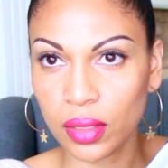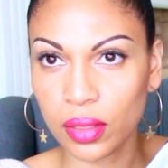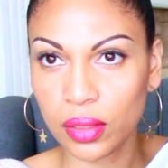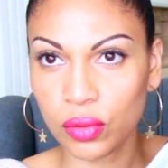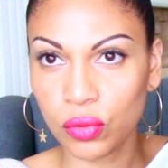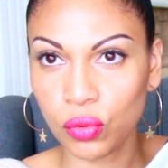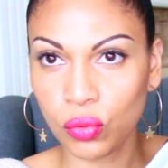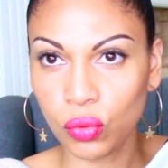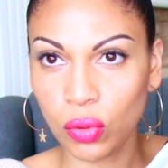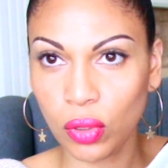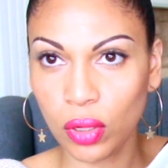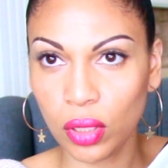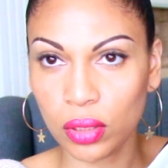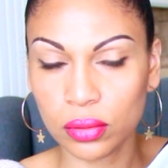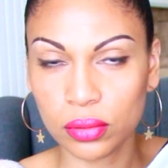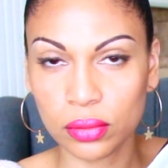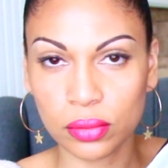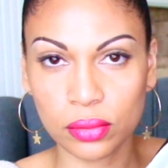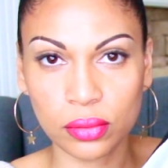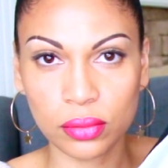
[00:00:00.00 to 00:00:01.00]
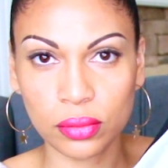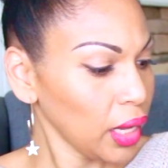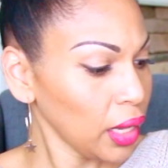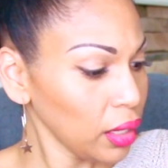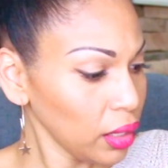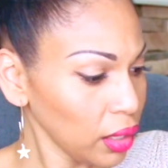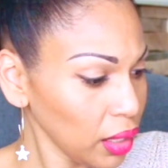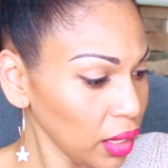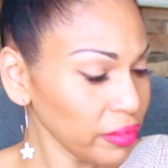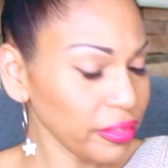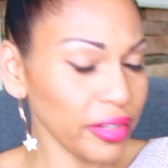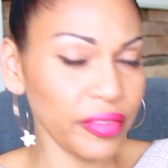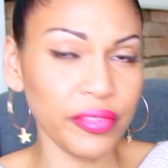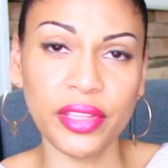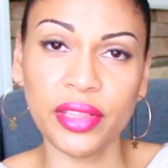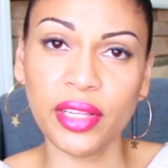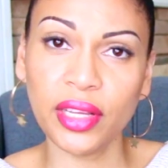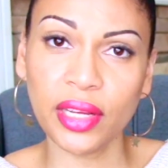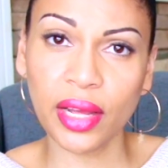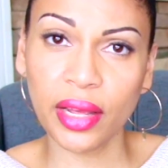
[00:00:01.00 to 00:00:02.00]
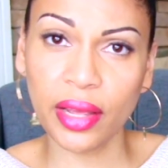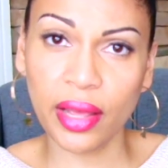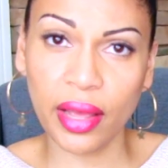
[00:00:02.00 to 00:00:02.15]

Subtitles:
Cool. I love everything I